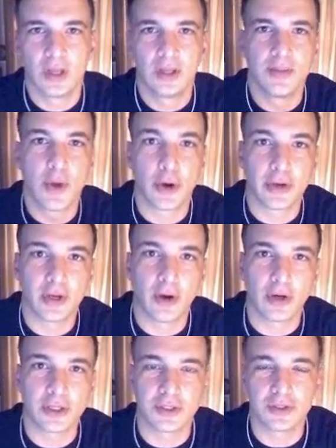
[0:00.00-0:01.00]
The American
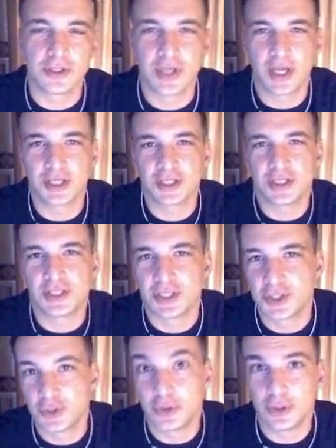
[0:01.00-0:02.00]
Heart Association has
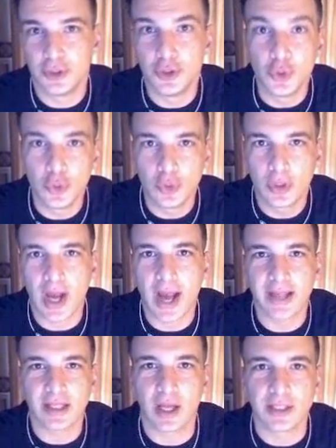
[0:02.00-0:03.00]
issued new
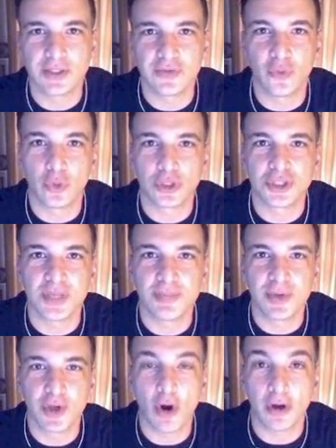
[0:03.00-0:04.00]
guidelines for
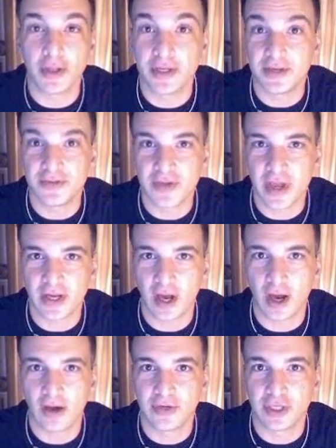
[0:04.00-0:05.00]
CPR in the event
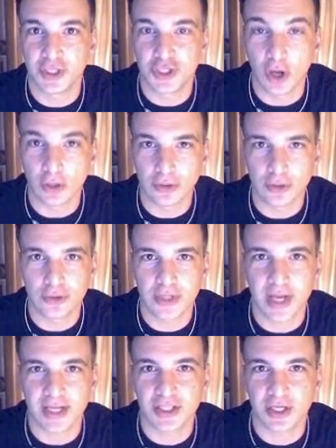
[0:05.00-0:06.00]
of an adult who's
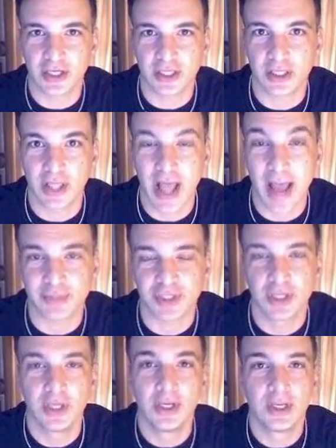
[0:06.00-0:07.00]
had a sudden collapse.
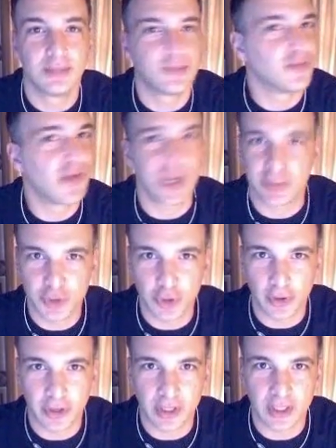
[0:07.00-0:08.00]
The vast
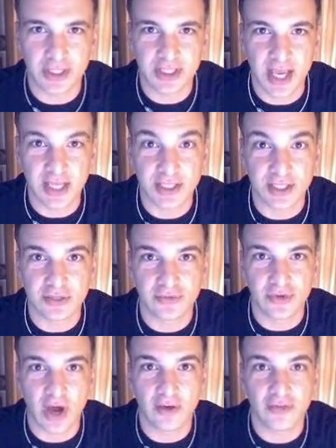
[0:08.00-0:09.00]
majority of these cases
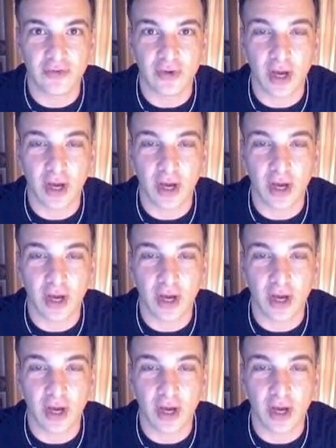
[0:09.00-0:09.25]
involve